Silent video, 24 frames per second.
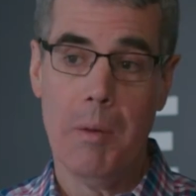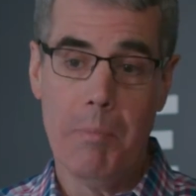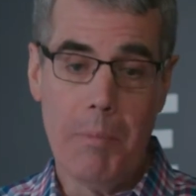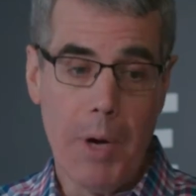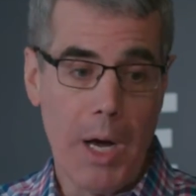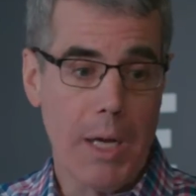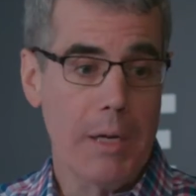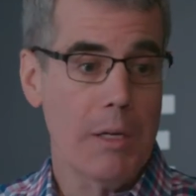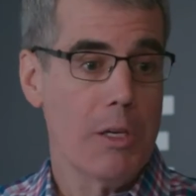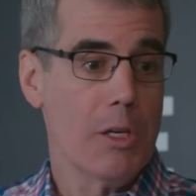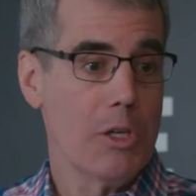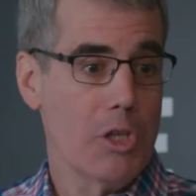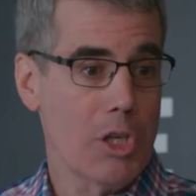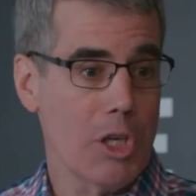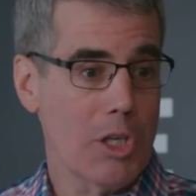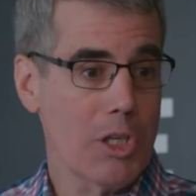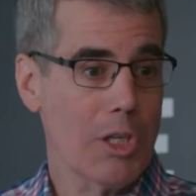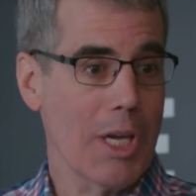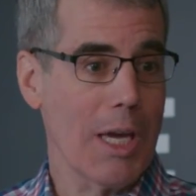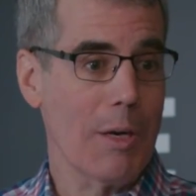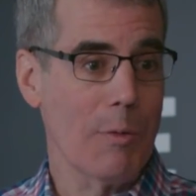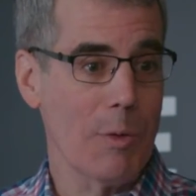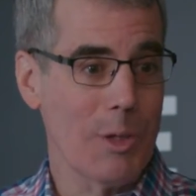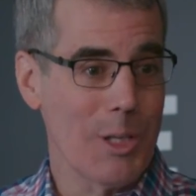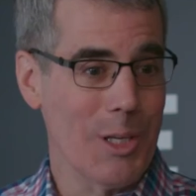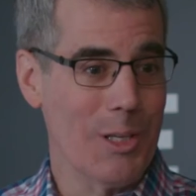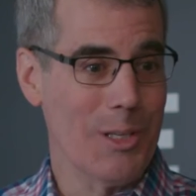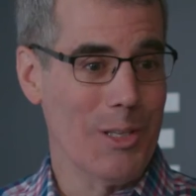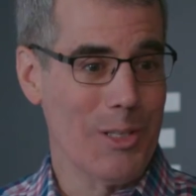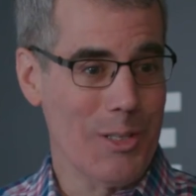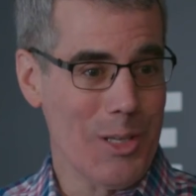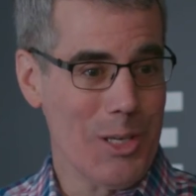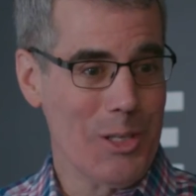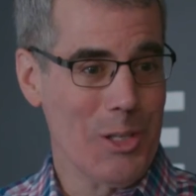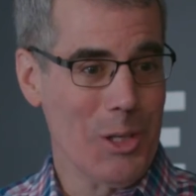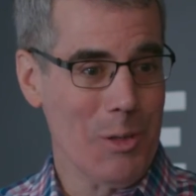But just like with the
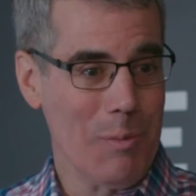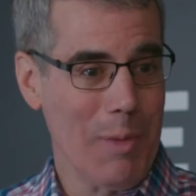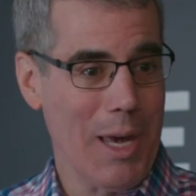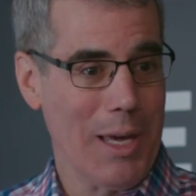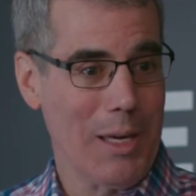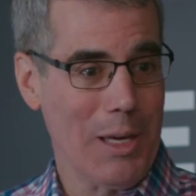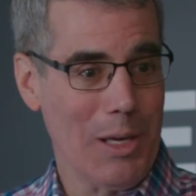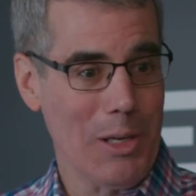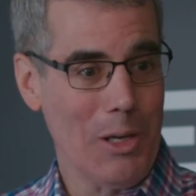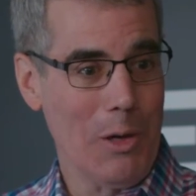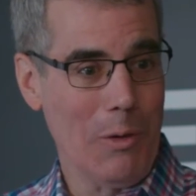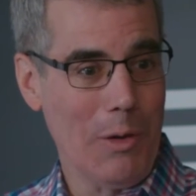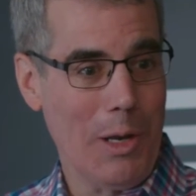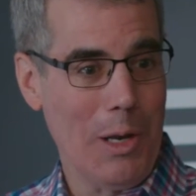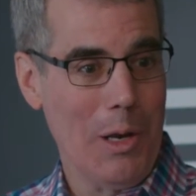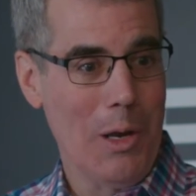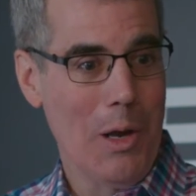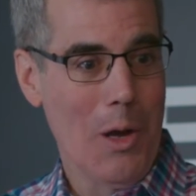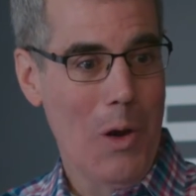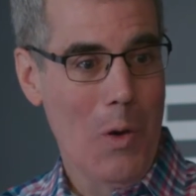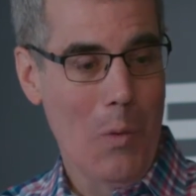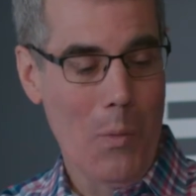decision-making unit,